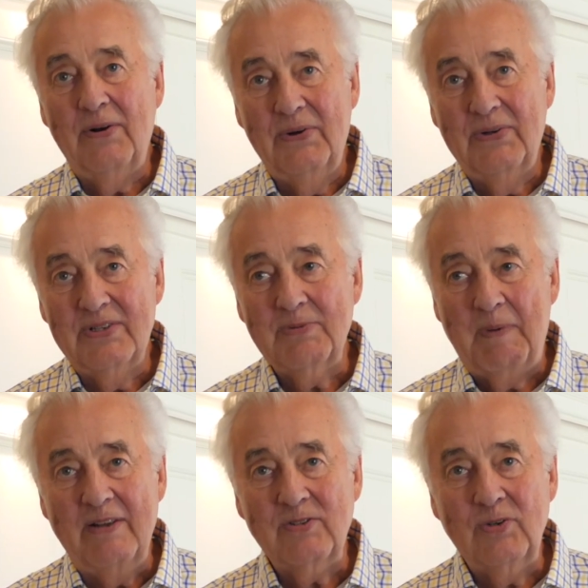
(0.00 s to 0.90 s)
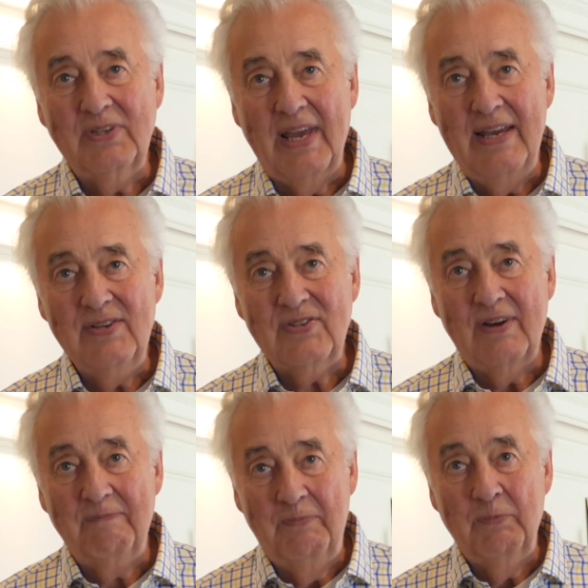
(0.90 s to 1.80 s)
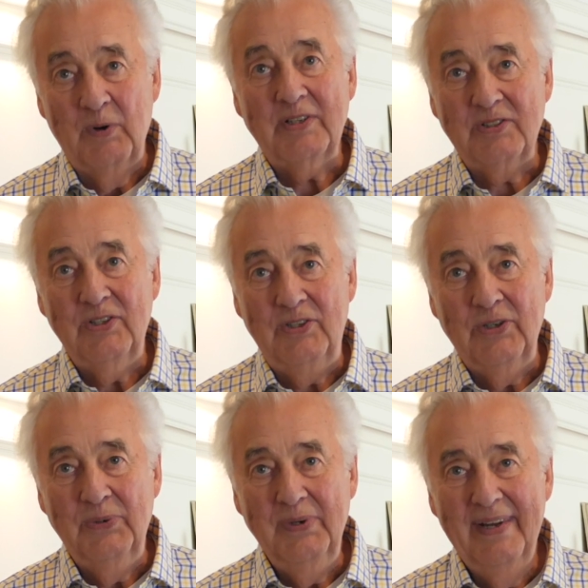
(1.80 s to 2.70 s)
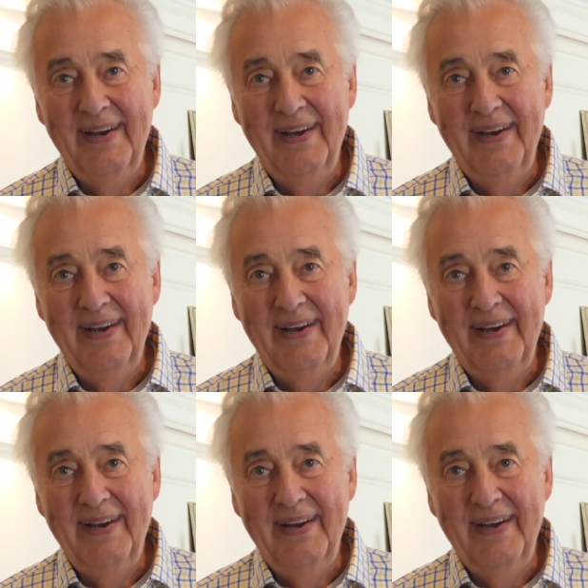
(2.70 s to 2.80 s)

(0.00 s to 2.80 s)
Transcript: whole small suitcase of work to do.